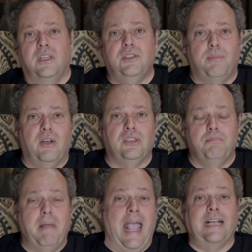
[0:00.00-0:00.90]
That's about as
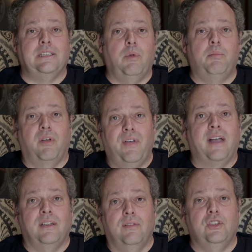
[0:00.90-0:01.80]
maximum
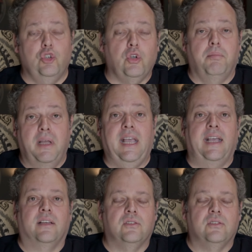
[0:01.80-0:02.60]
effective as you can be,